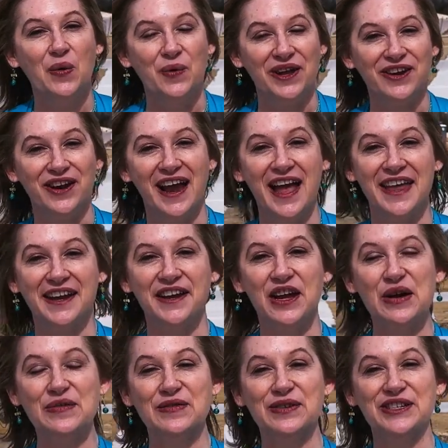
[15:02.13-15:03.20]
We are headed
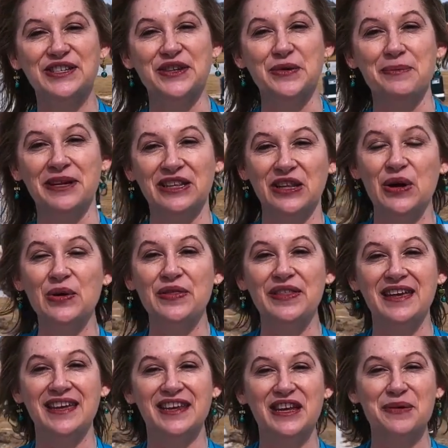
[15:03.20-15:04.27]
over to
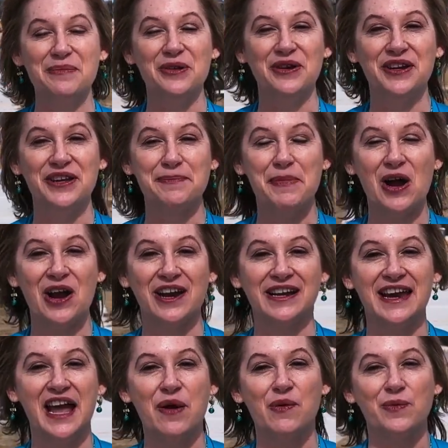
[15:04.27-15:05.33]
Midlothian Community
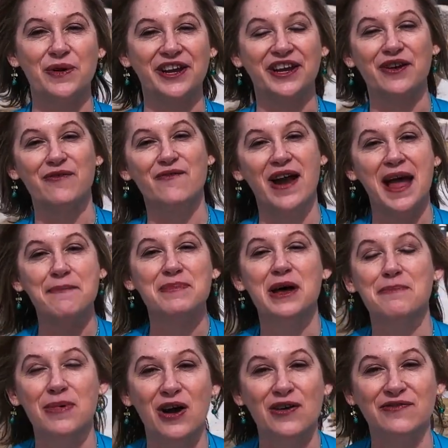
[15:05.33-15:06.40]
Park now, where we're gonna wrap
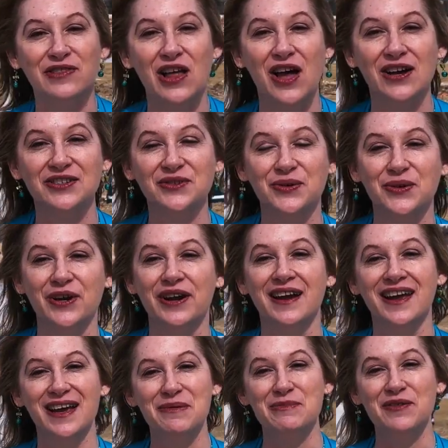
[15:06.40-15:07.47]
up our vlog tour.
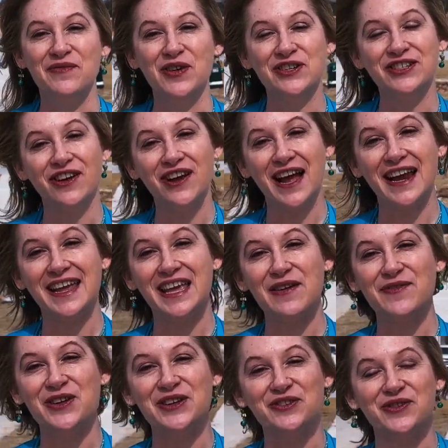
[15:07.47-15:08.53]
But first I'll kind of
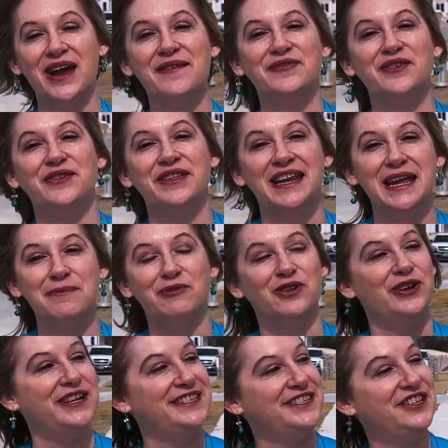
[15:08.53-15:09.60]
give you a drive through the
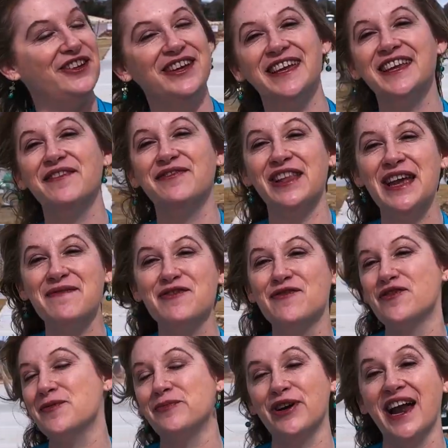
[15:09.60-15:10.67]
neighborhood so you can get a flavor
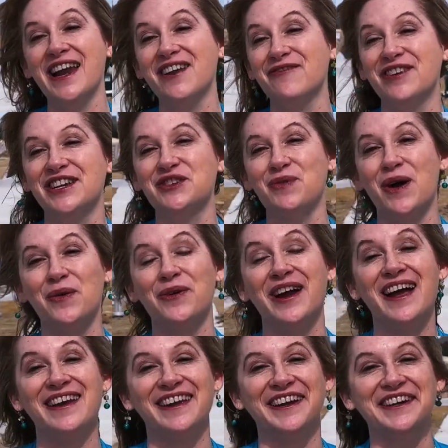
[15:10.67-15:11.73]
for Brandy Ridge while we're
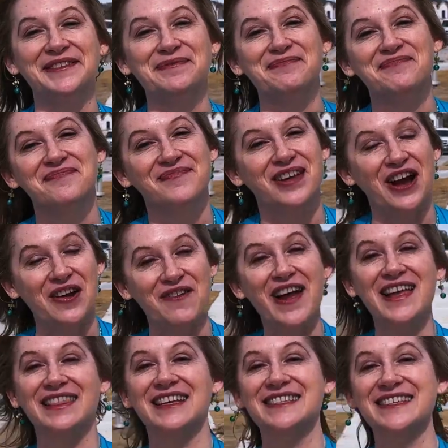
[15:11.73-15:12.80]
out here. All
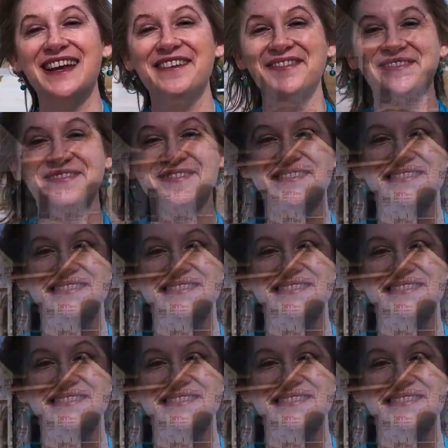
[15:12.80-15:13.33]
right, let's go.